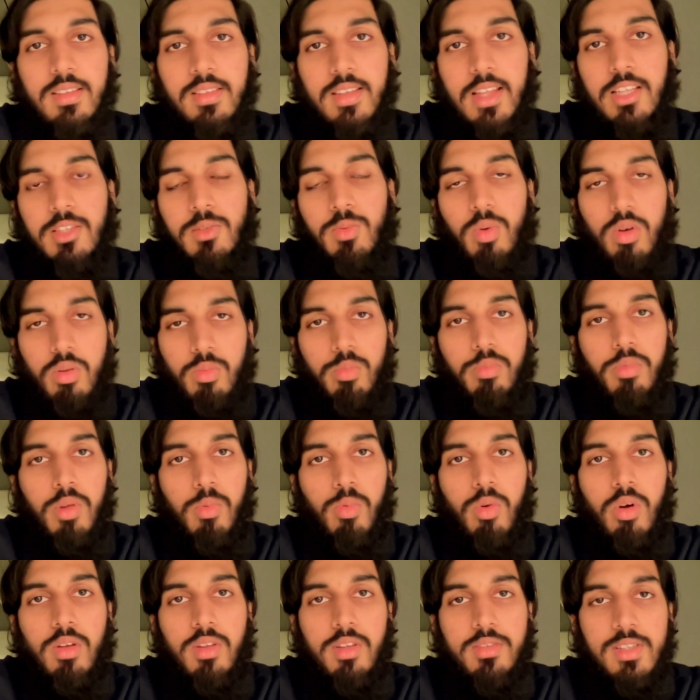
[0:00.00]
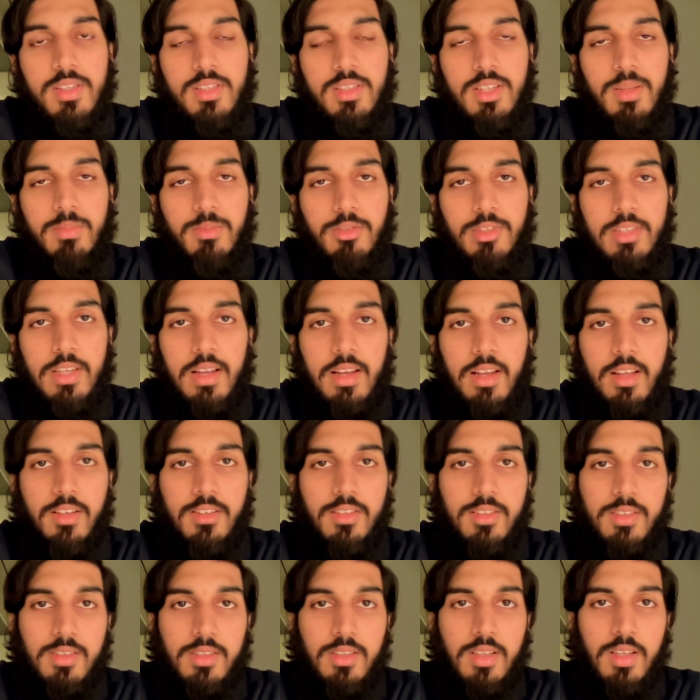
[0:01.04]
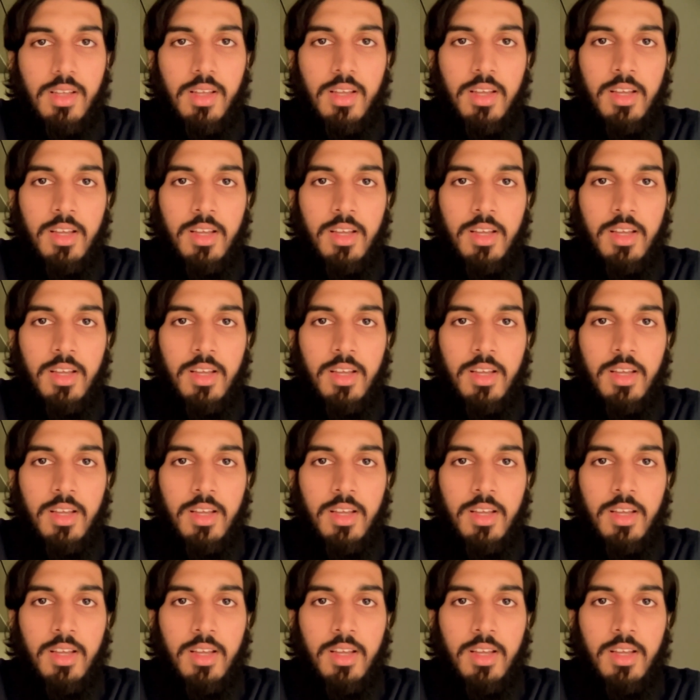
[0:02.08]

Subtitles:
That's what we want the system to tell us.